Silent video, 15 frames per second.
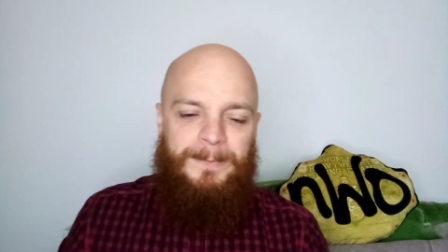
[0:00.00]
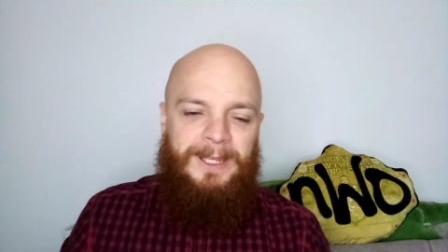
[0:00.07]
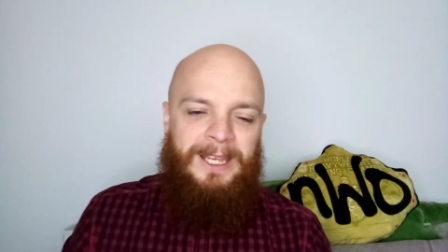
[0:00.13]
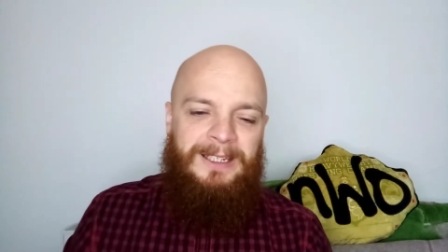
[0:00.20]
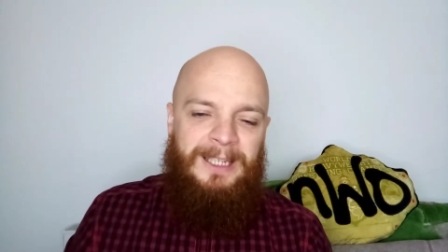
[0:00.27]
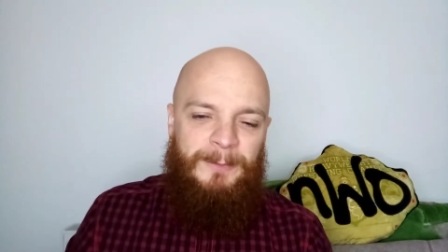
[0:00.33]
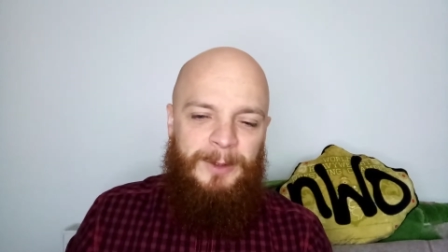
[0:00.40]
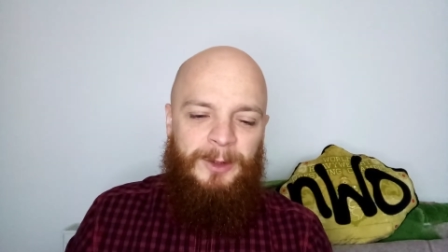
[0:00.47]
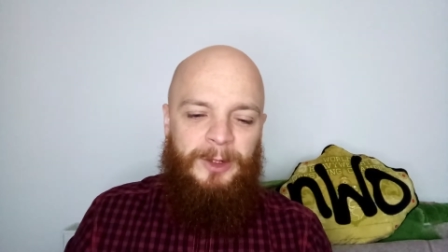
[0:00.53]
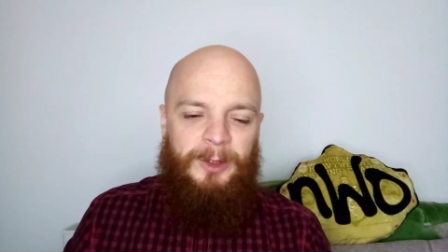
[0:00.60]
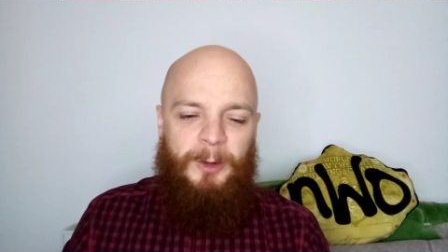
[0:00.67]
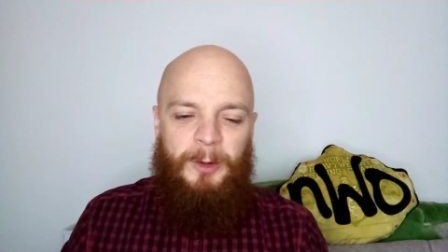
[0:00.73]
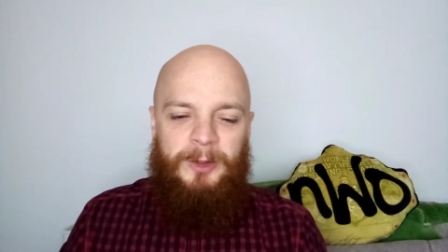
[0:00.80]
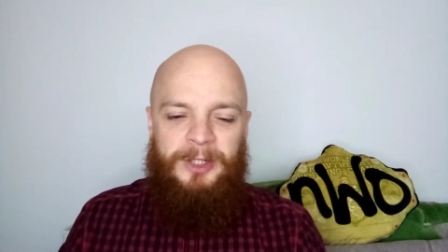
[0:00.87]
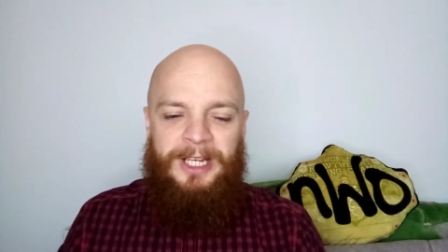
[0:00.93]
And then we got the
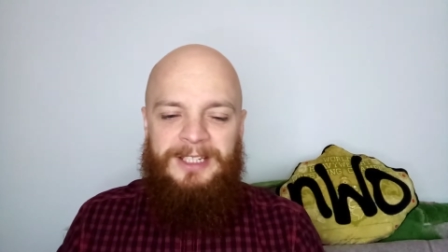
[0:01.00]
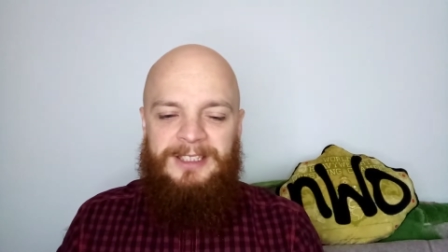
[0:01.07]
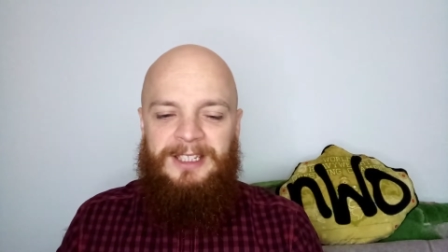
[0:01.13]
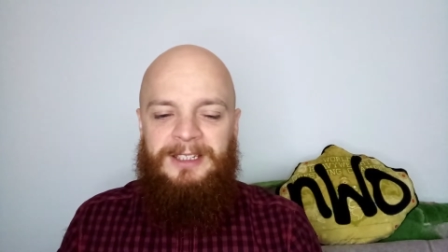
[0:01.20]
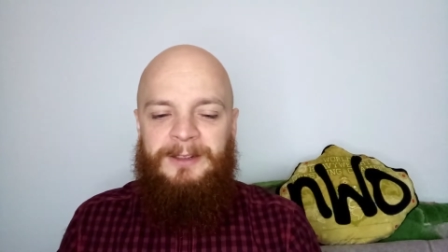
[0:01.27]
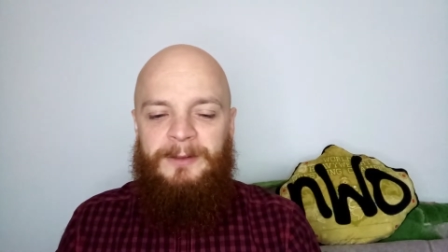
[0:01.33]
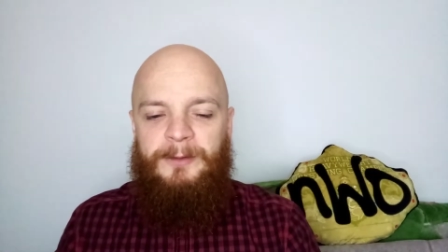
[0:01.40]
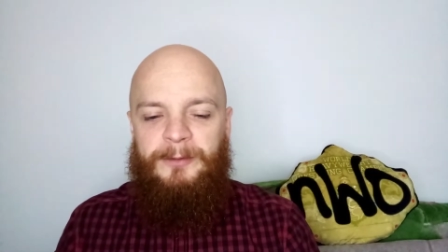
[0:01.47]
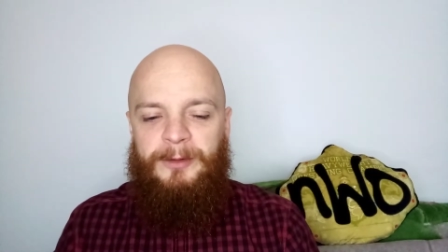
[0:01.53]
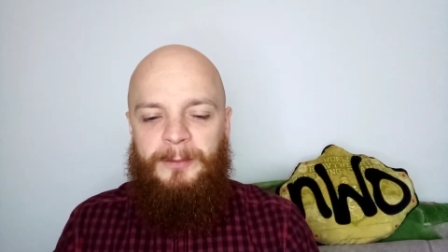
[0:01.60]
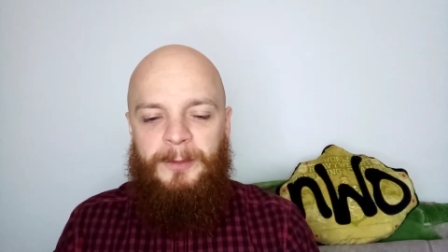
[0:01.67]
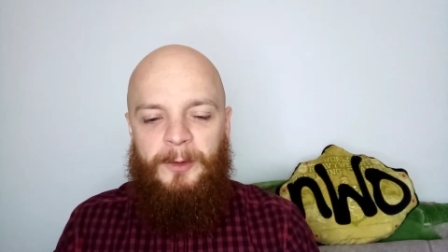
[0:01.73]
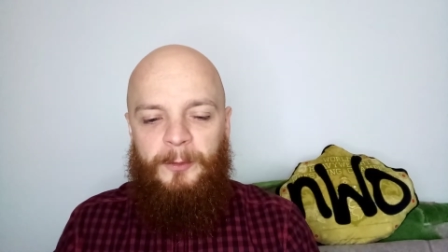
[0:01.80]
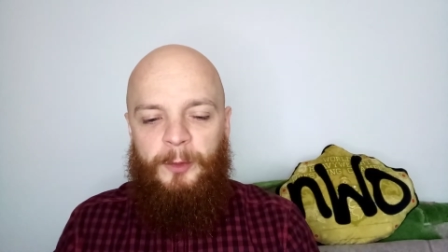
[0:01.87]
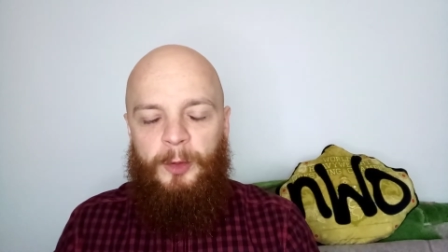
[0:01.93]
contract signing
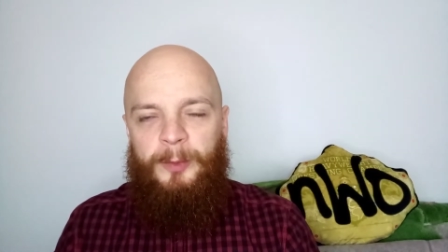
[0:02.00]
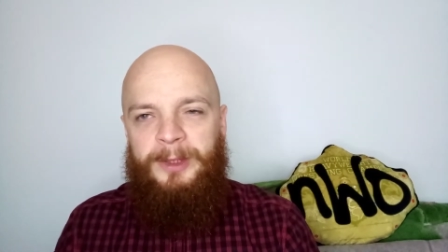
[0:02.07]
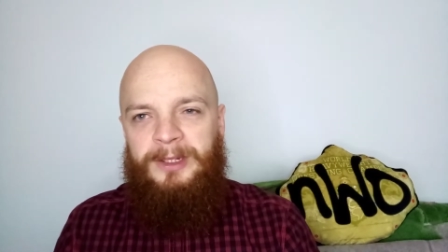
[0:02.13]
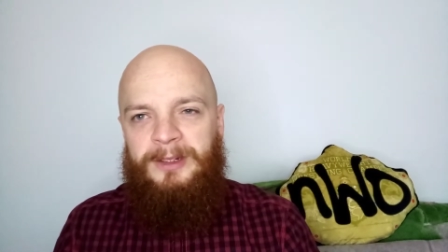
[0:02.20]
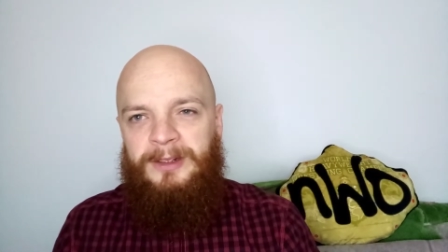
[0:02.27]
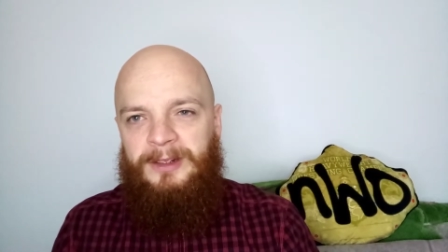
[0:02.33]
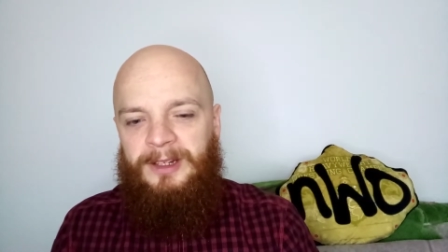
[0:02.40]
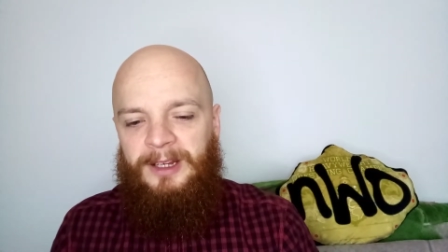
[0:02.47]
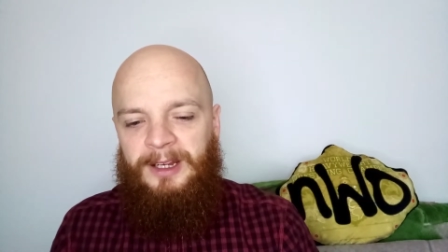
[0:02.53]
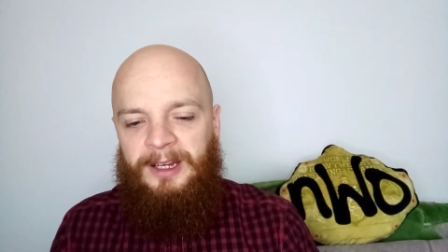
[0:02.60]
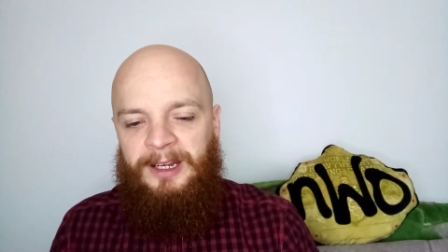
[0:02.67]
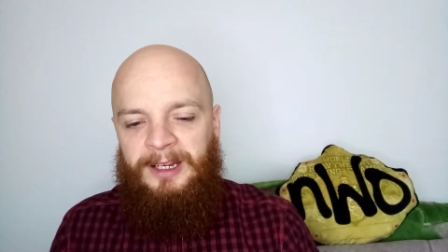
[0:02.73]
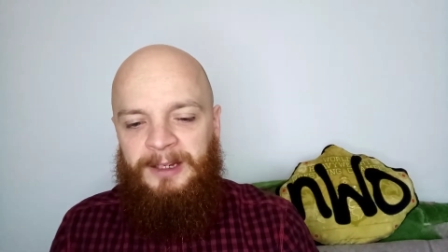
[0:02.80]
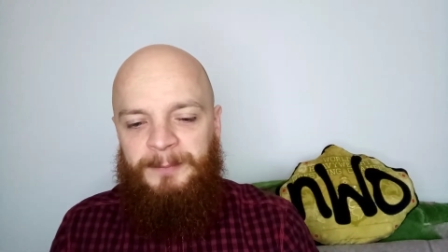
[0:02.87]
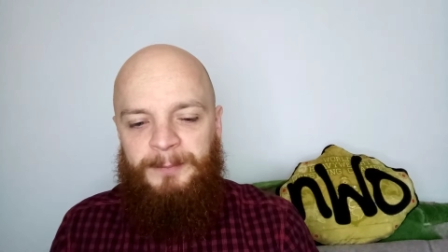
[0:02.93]
from Roman,
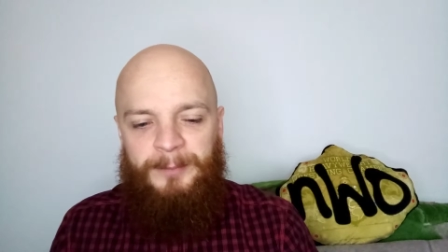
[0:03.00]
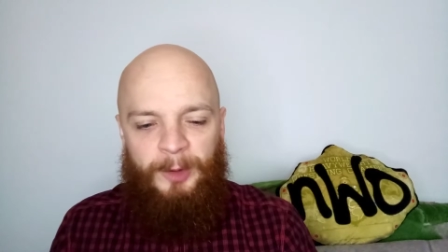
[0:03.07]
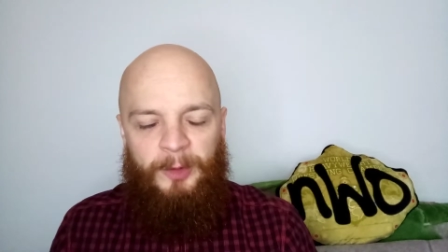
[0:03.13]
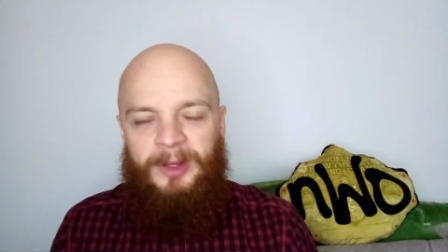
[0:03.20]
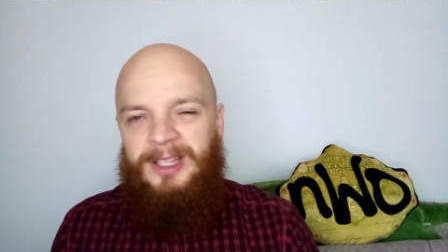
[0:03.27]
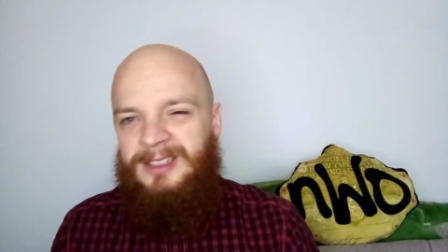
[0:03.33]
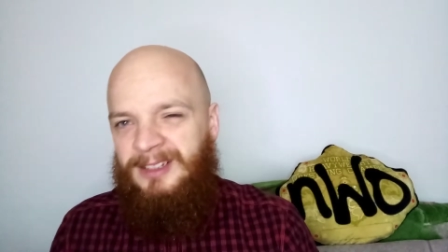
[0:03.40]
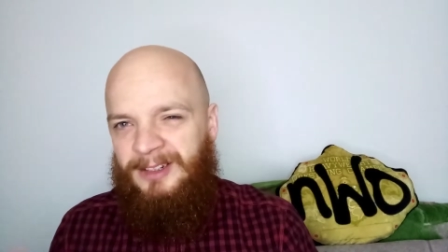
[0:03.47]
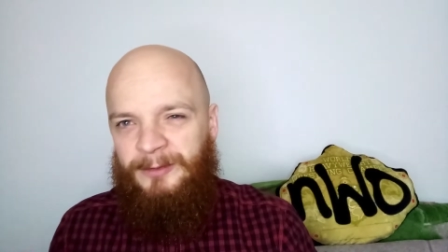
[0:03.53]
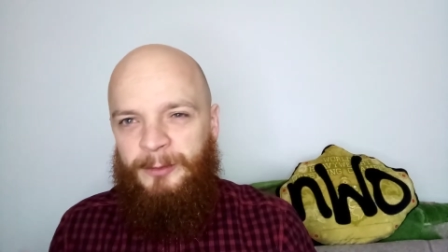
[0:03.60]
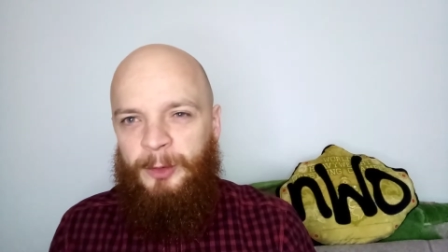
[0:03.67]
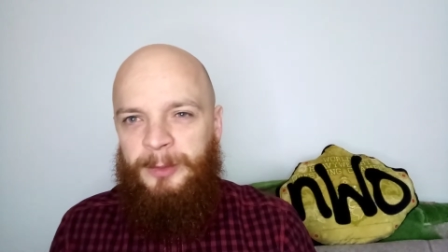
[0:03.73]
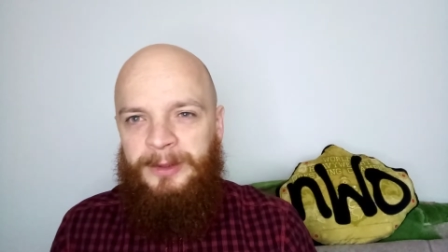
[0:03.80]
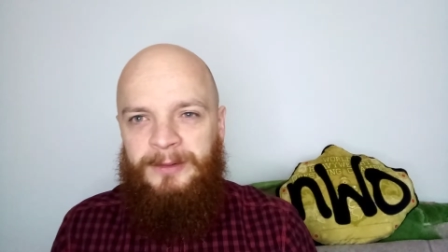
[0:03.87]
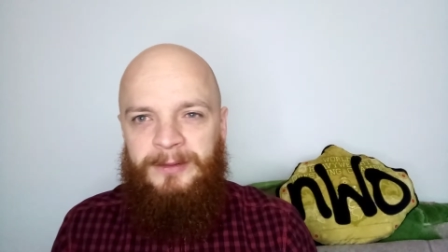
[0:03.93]
uh, Brock Lesnar and
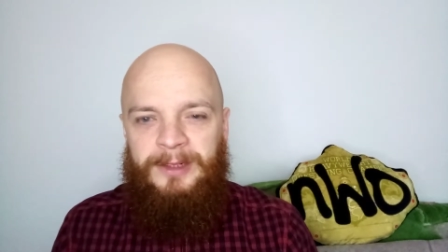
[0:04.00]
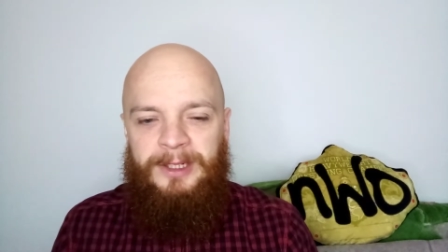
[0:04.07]
Roman